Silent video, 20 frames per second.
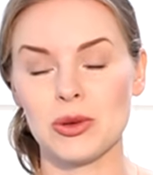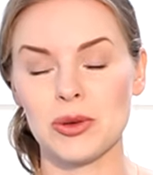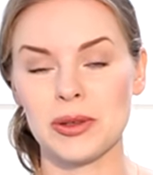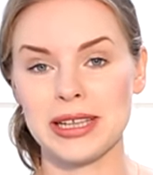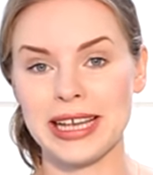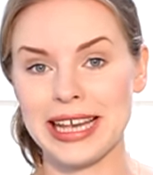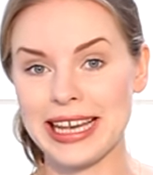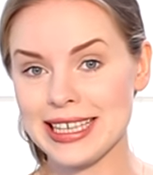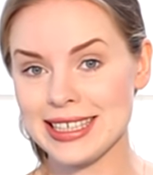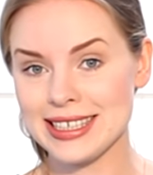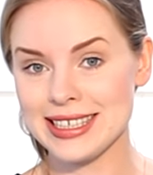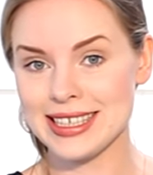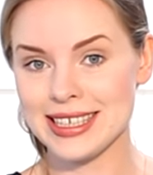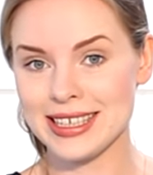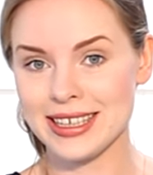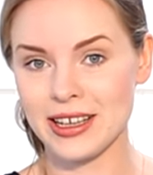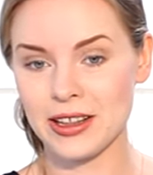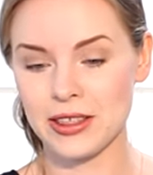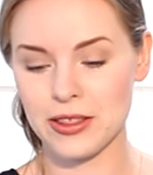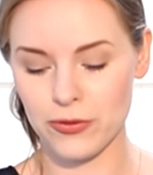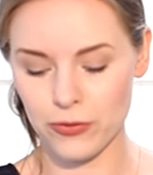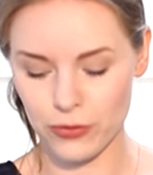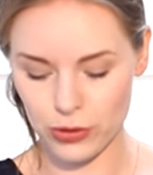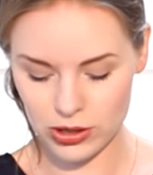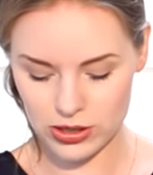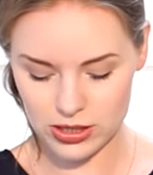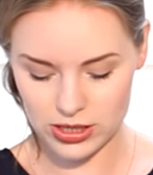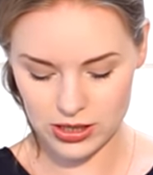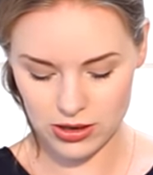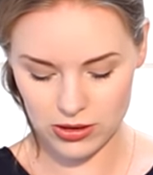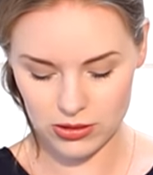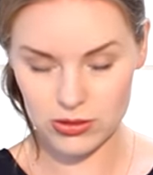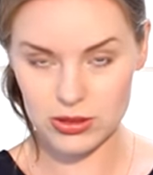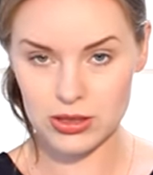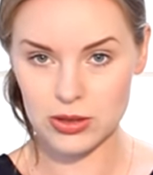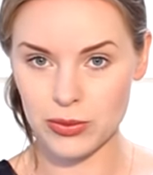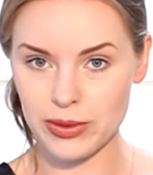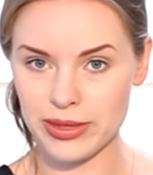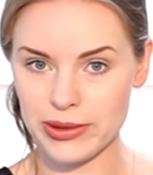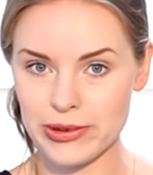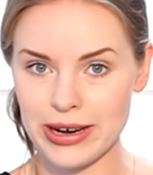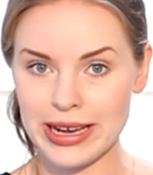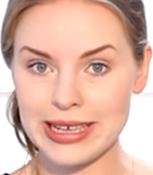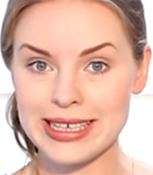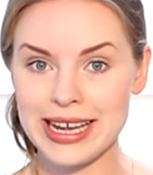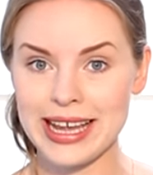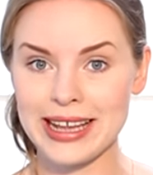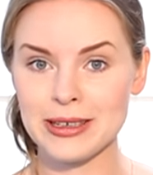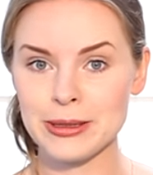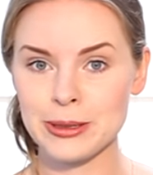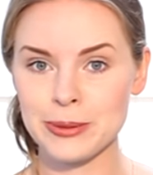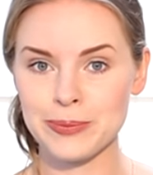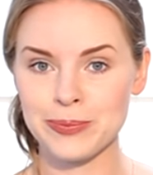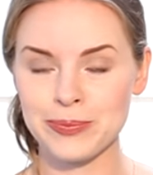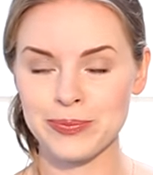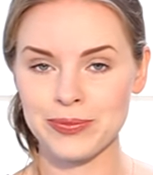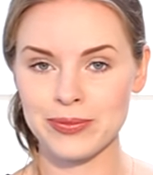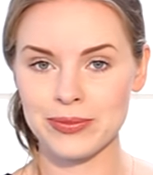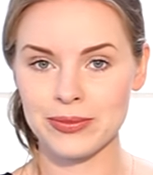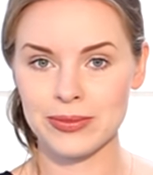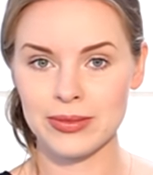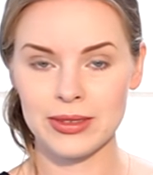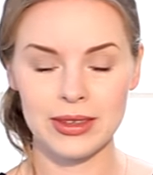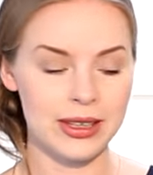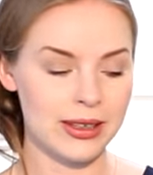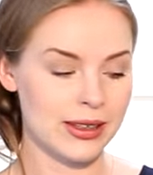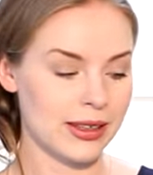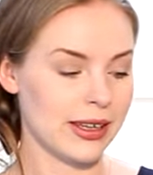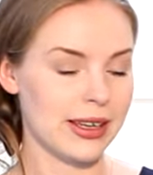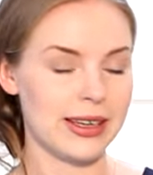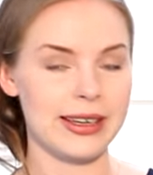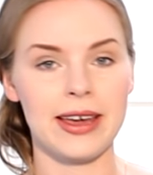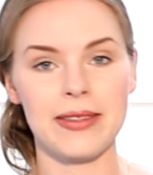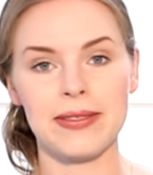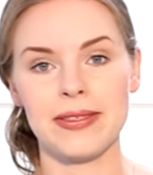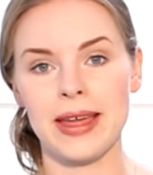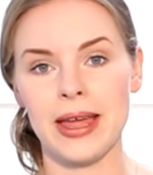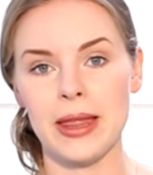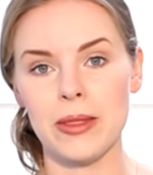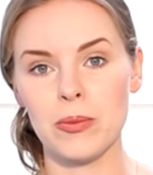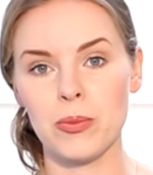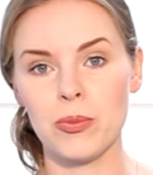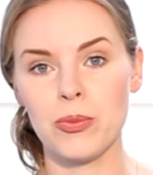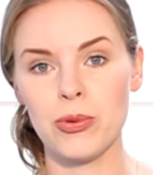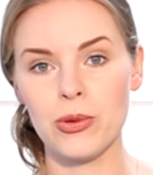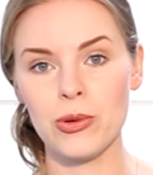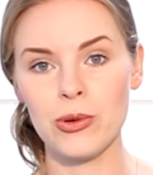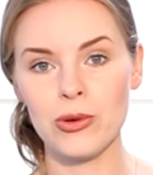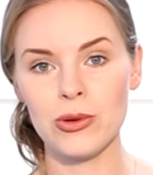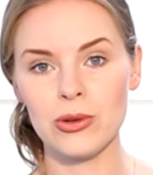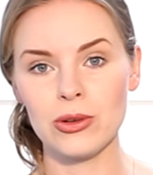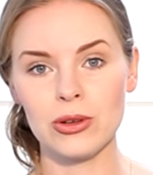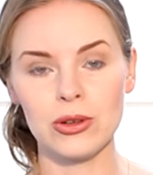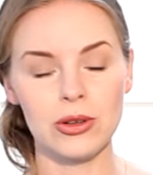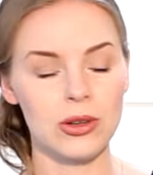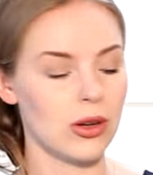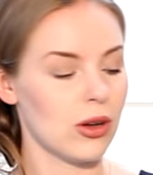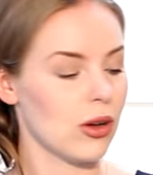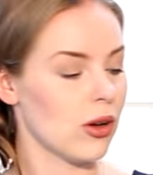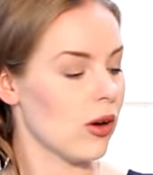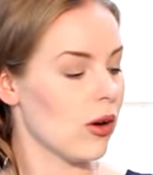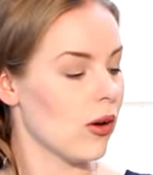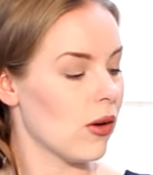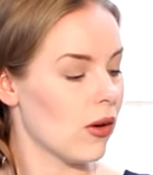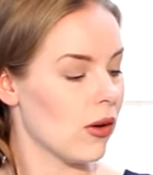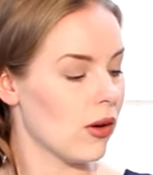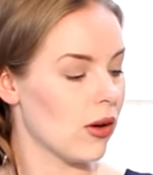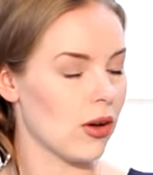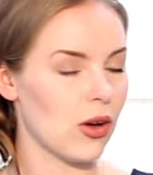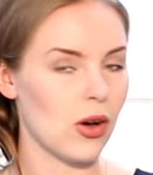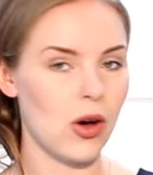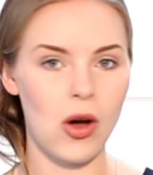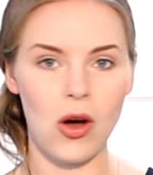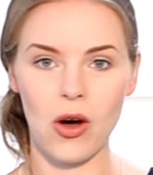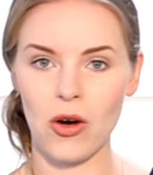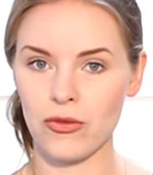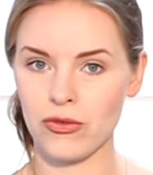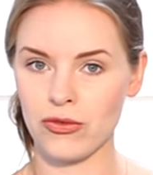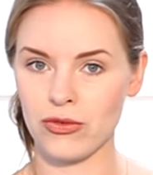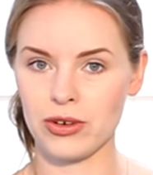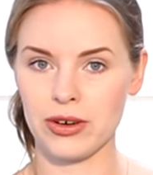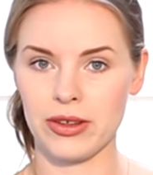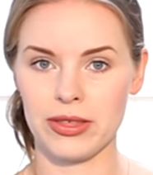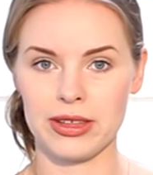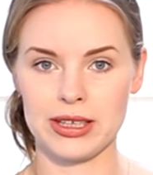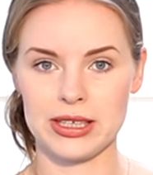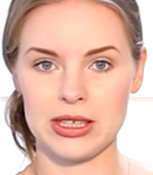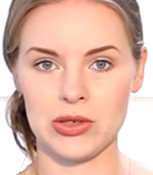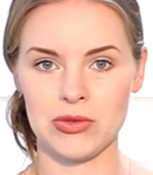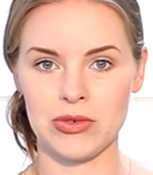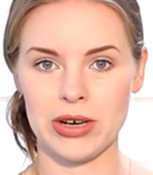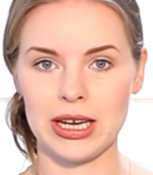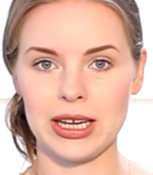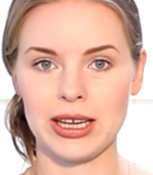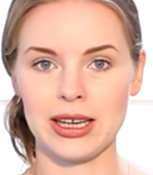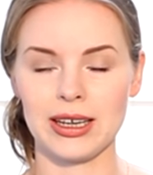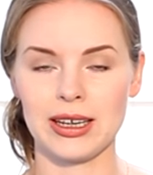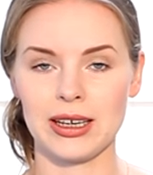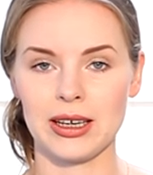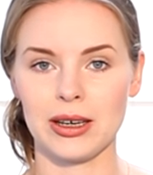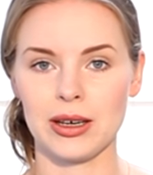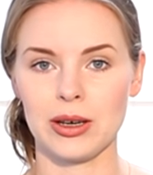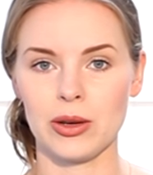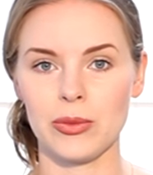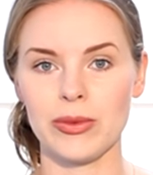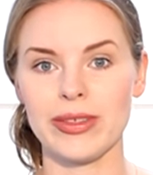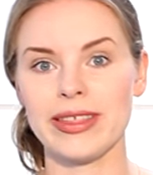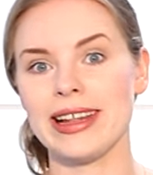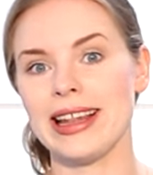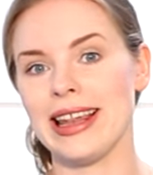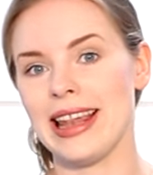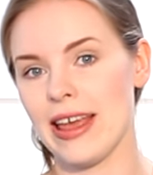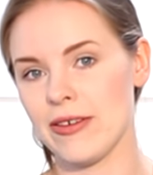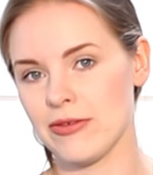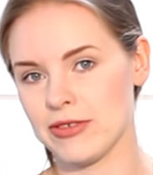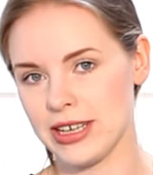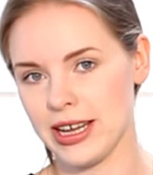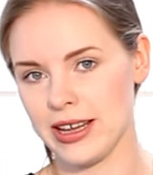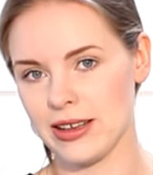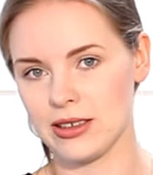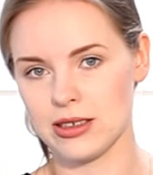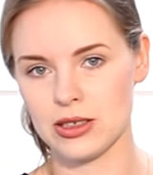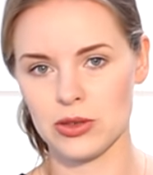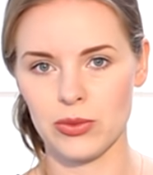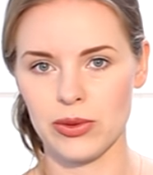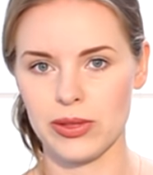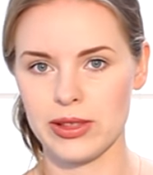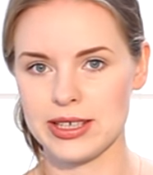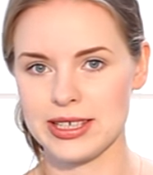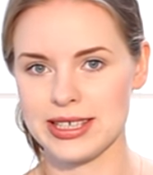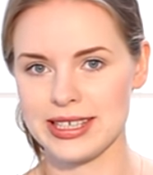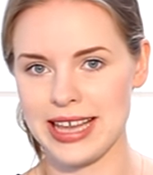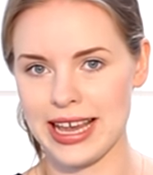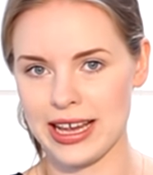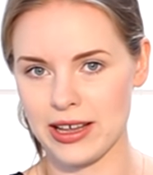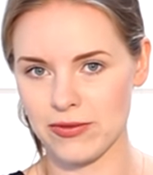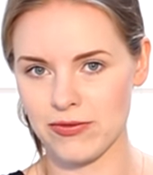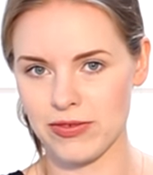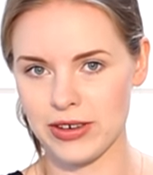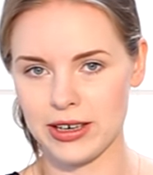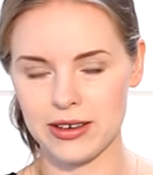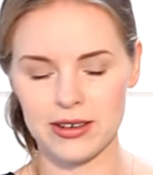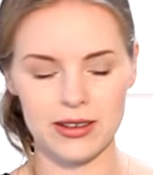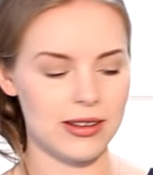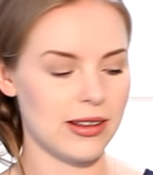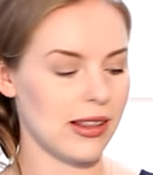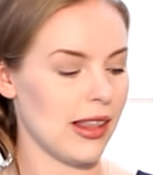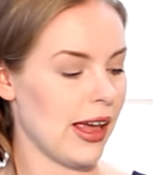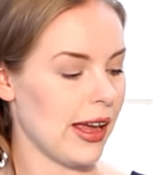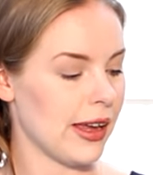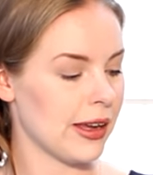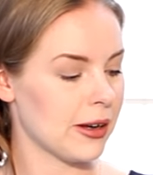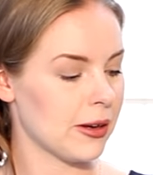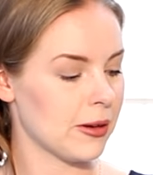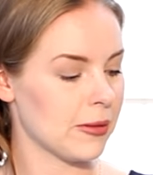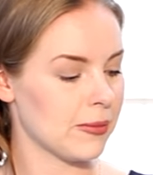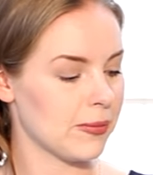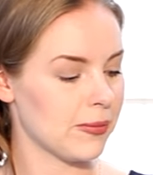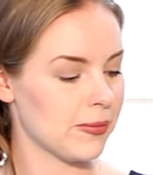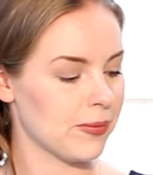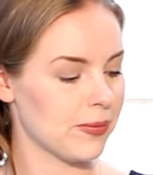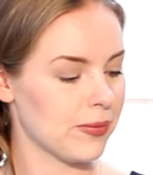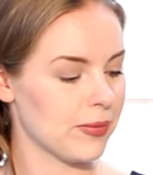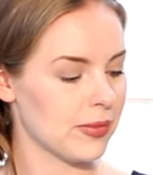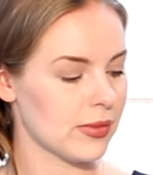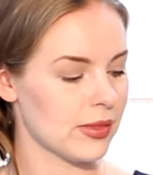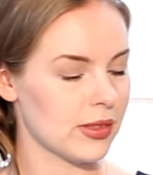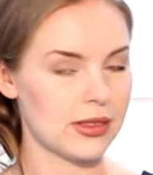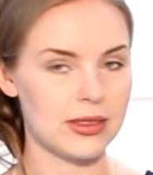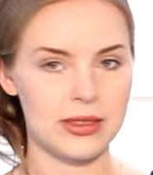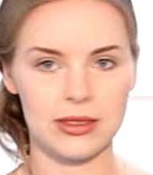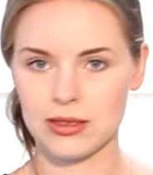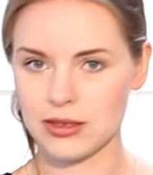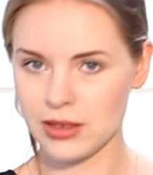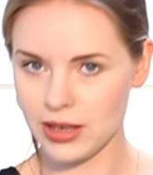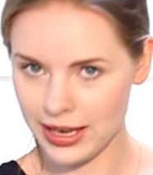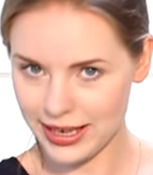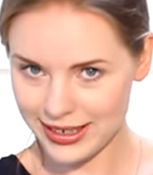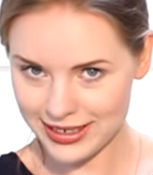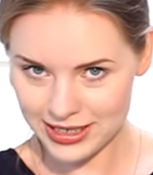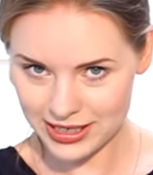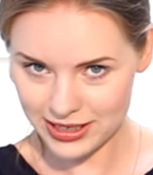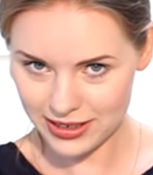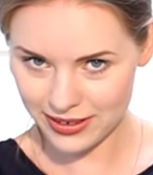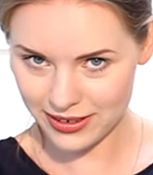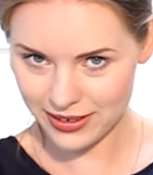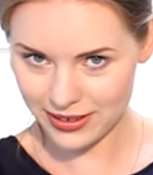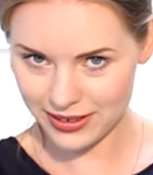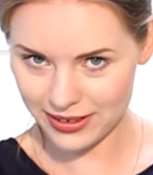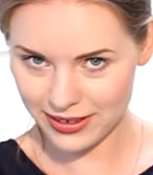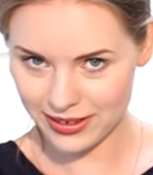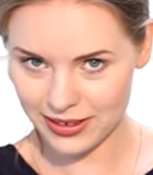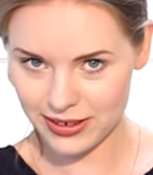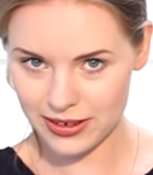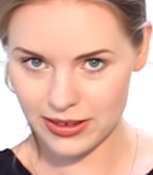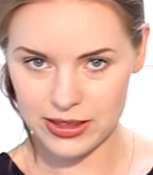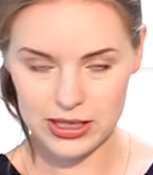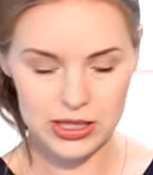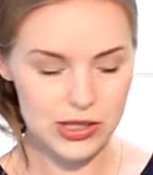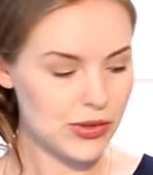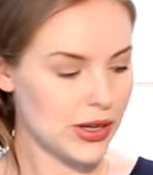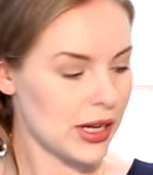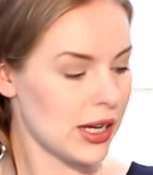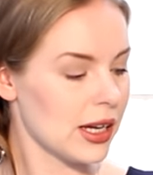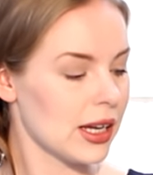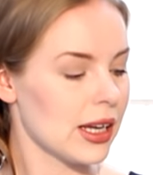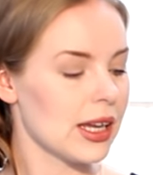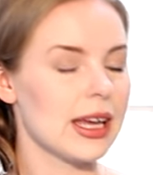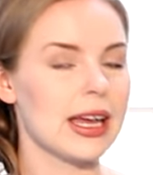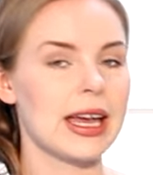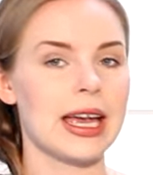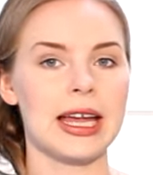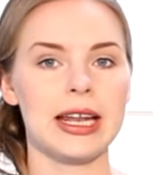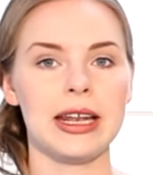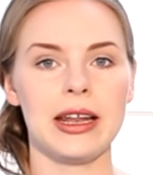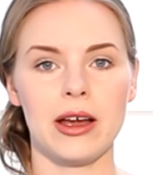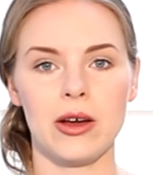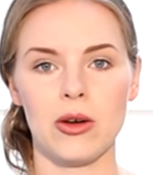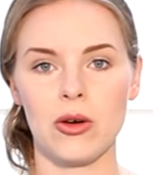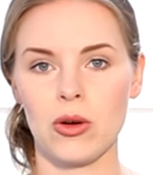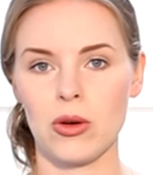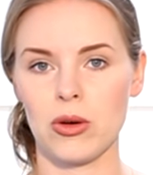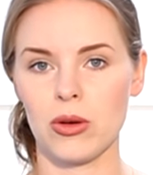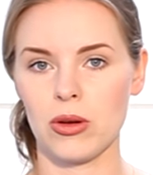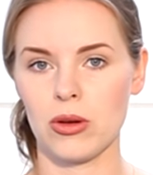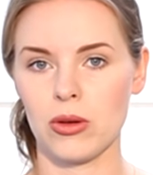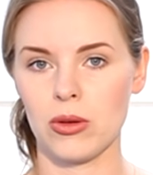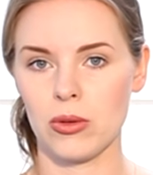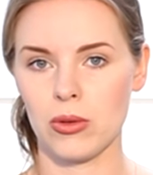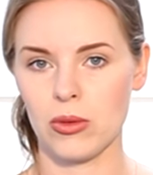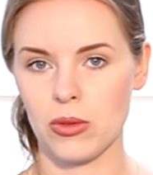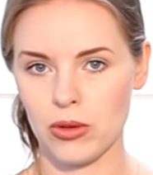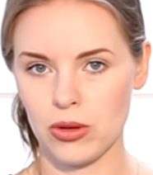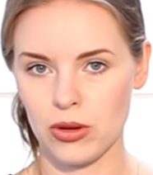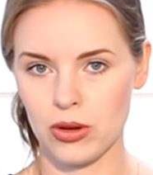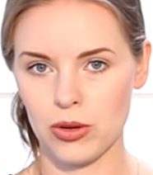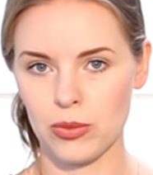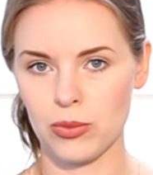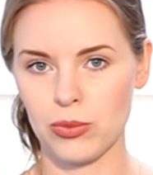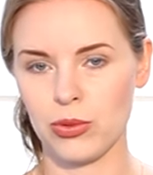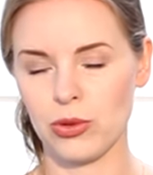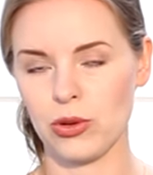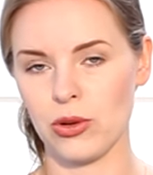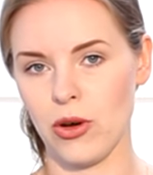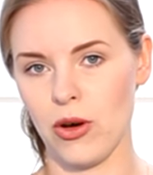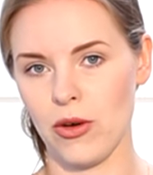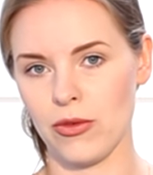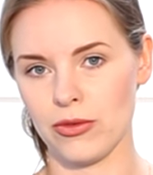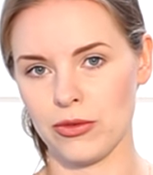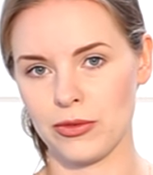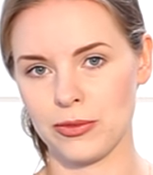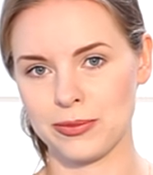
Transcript: you will hit the first note with the right hand and then pull off the string with the left hand, with the second finger, like hit the string and now pull off.